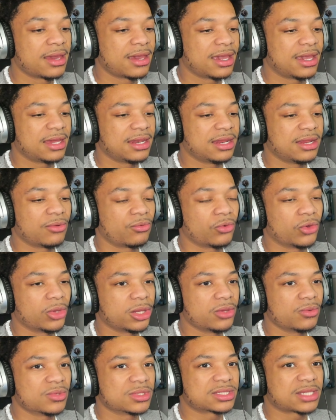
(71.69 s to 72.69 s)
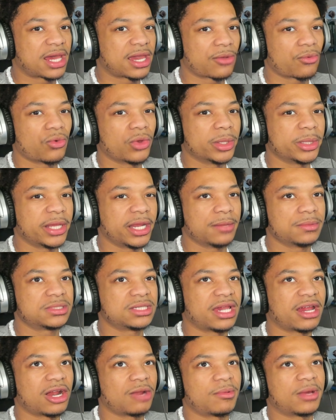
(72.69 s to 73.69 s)
and it really was like what led up
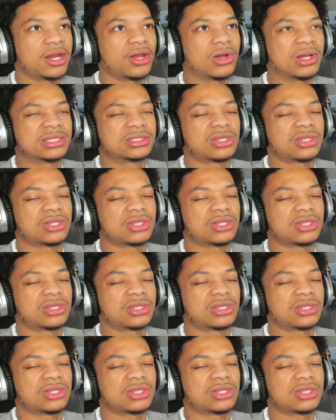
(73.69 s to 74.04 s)
to everybody always